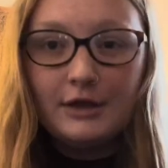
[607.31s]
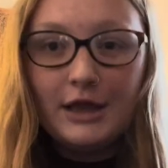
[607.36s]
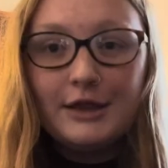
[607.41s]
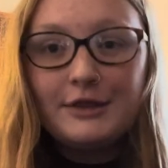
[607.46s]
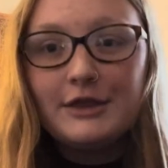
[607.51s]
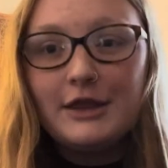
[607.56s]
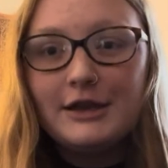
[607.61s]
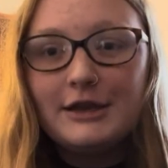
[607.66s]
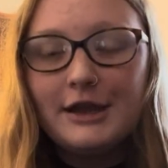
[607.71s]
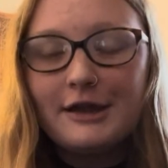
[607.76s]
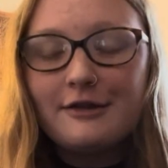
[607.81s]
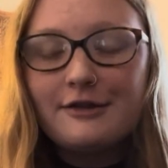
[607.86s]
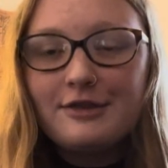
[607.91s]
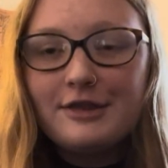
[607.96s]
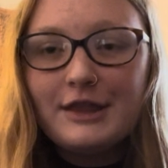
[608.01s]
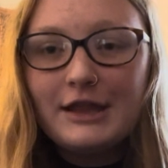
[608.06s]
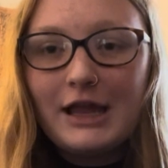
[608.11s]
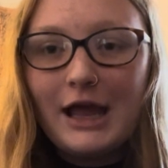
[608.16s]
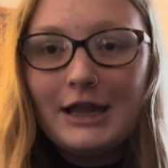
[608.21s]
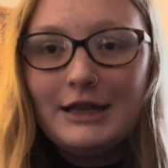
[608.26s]
The next
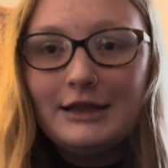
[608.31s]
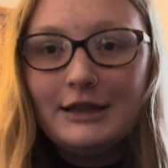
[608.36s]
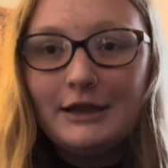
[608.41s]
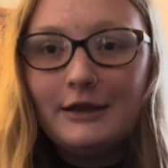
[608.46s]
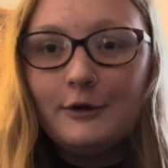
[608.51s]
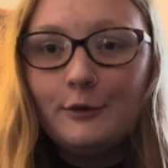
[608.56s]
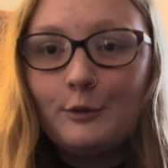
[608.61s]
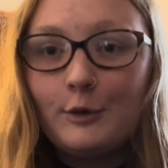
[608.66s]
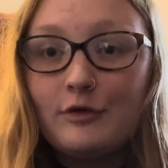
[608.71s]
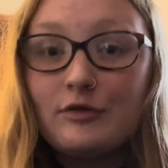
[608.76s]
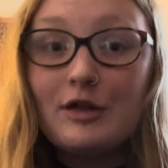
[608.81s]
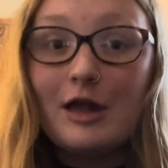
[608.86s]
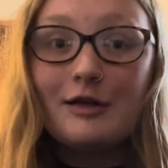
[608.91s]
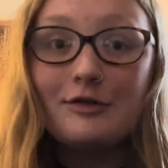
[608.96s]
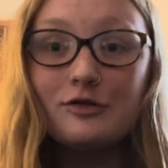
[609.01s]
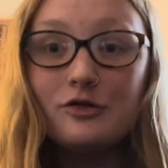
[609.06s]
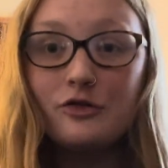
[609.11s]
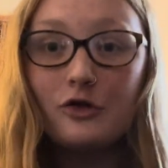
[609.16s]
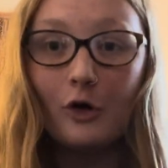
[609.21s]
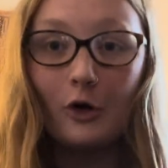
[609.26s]
thing I did was I
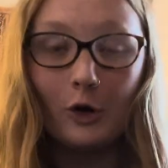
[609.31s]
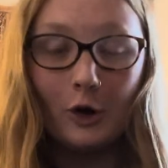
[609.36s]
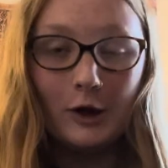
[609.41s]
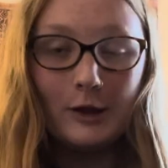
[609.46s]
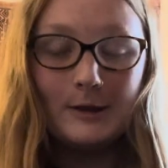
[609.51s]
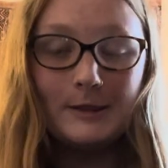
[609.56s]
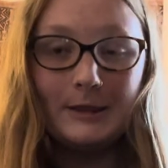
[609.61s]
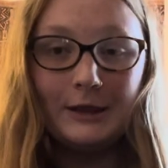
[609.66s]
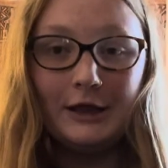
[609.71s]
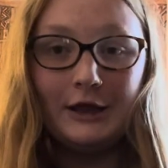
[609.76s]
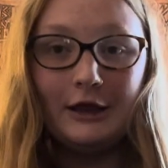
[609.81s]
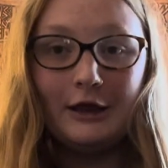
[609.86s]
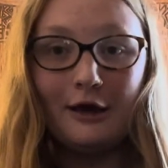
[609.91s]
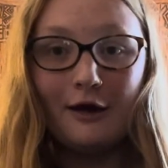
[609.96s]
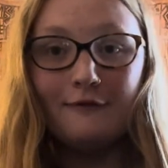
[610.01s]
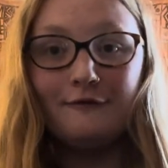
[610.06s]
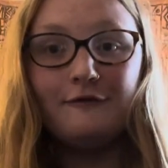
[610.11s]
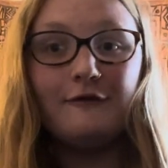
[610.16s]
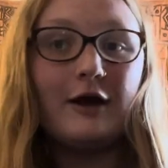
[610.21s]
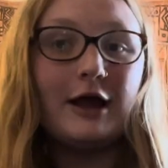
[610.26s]
saw the
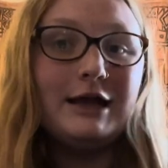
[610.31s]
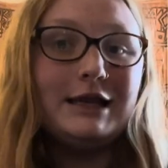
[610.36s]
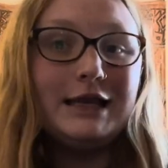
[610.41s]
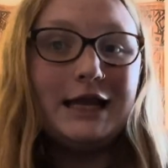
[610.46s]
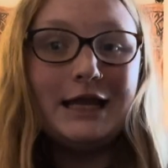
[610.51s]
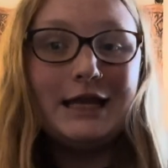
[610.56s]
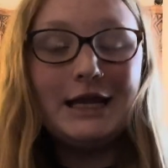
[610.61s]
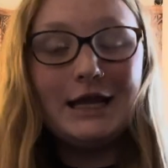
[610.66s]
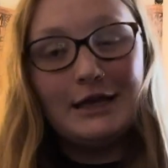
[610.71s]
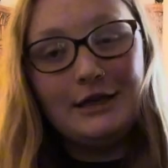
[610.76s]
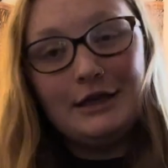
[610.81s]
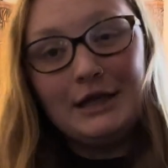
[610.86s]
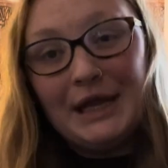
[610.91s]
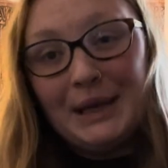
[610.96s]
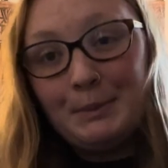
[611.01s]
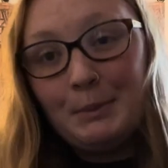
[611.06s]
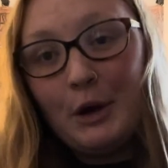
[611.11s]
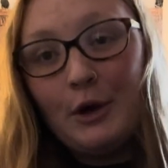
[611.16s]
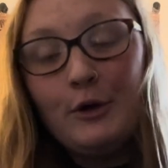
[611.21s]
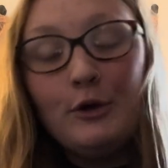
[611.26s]
Finding
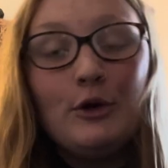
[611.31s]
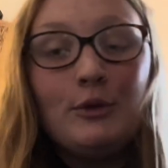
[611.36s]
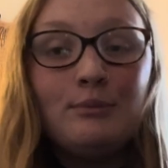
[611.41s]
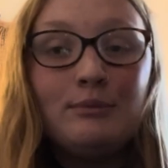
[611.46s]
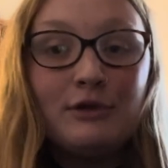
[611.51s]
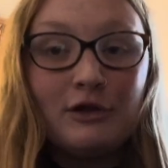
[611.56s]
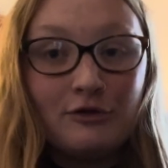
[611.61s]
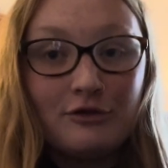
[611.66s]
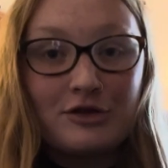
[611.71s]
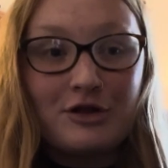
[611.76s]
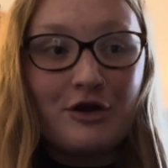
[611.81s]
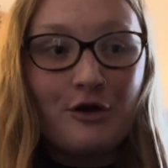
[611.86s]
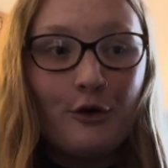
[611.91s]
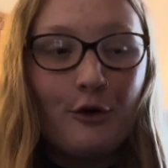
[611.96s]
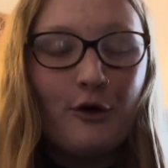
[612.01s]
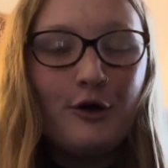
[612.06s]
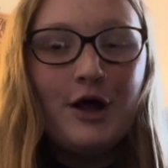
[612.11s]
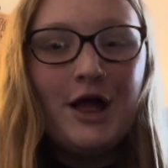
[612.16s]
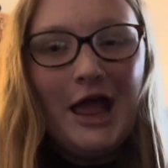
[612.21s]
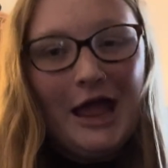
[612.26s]
Nemo musical.